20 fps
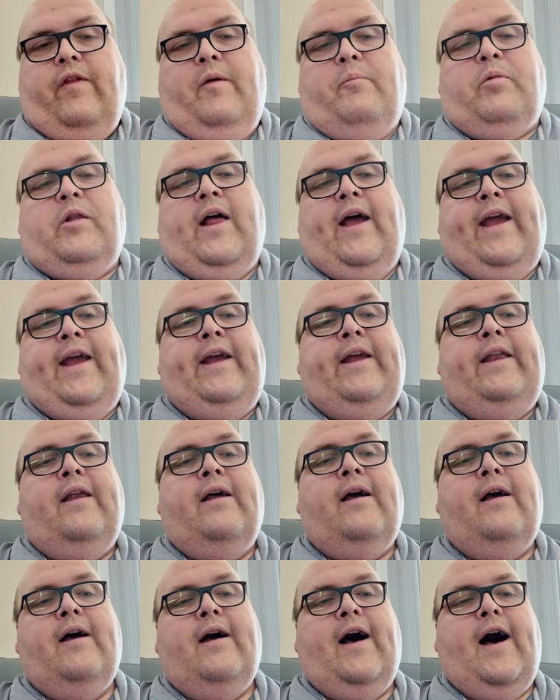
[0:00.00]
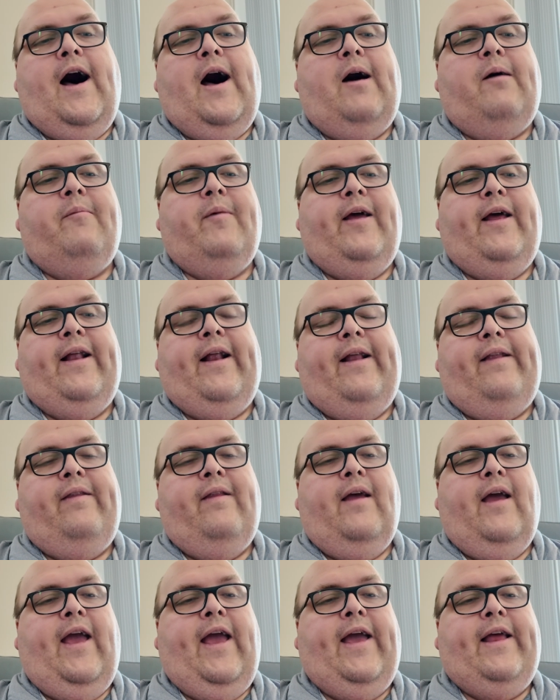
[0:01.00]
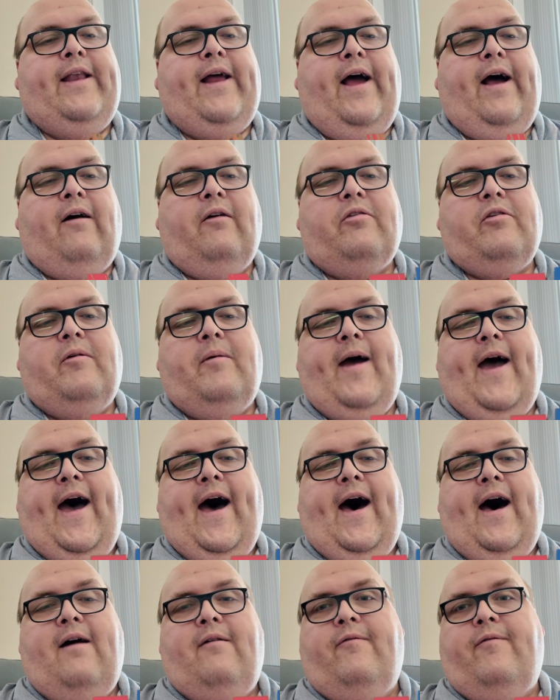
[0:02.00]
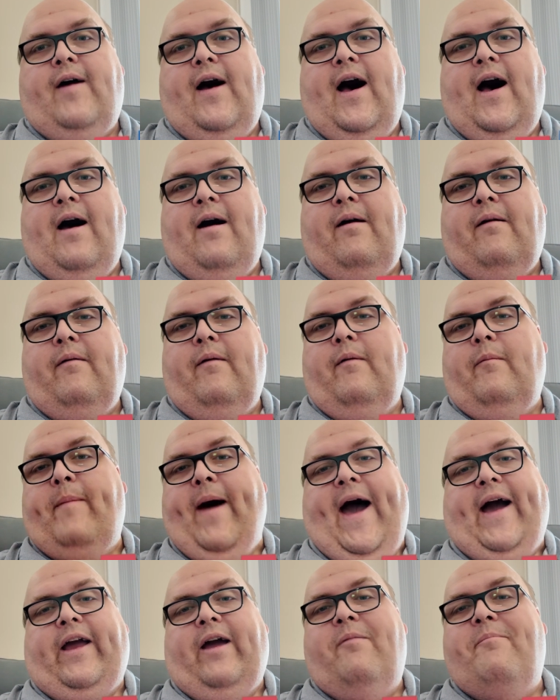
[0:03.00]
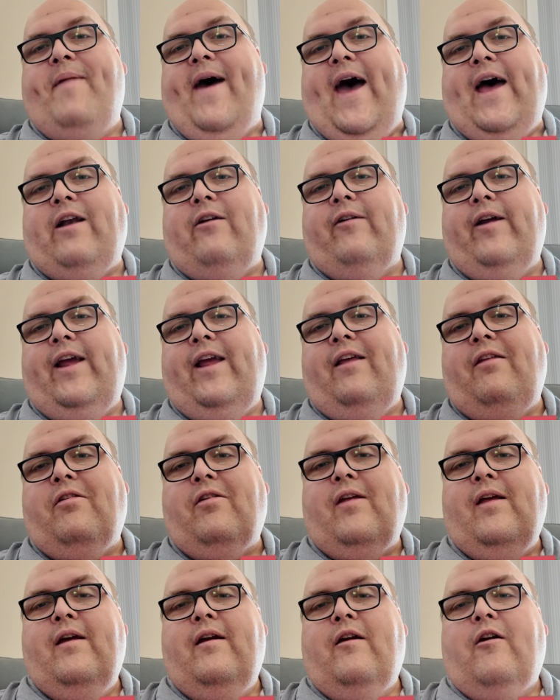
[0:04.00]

plane, and I also have backup batteries,